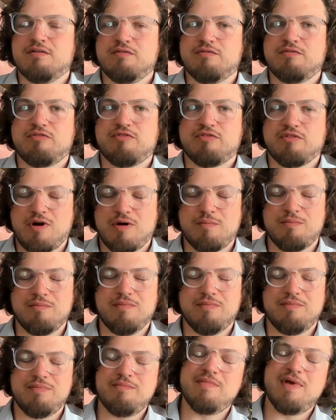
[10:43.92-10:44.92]

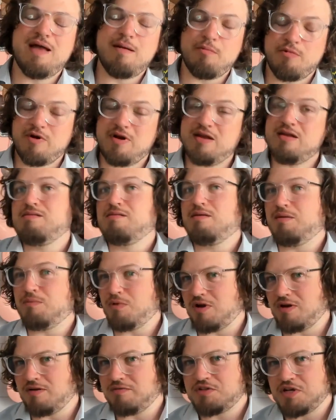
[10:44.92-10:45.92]
From memory, it
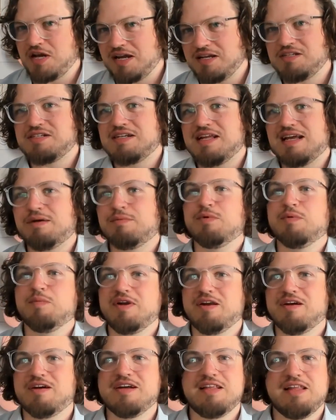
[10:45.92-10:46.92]
might have changed now, but
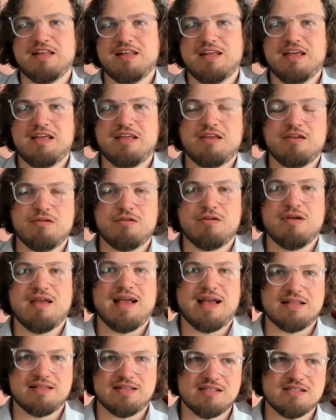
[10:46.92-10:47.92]
when I did it, you
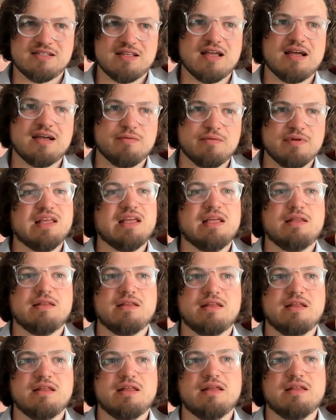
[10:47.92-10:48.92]
had to start with
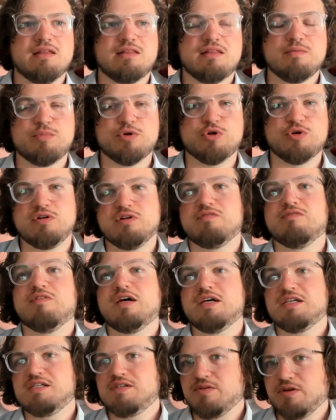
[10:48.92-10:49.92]
either the board
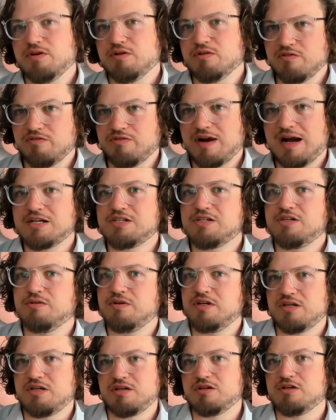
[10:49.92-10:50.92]
advisory or the fractional.
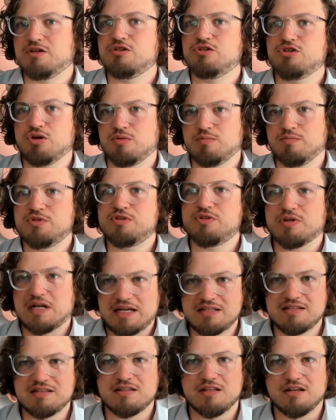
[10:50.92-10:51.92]
You couldn't jump
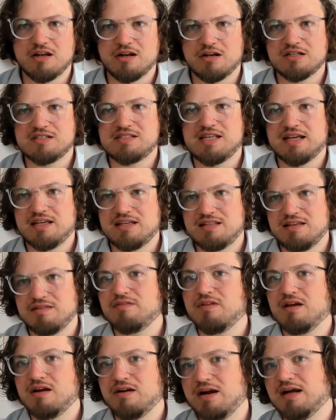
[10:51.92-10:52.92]
straight to the non-executive
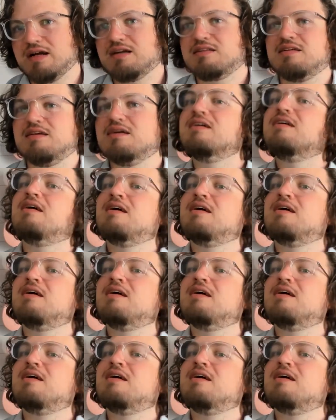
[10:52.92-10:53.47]
director.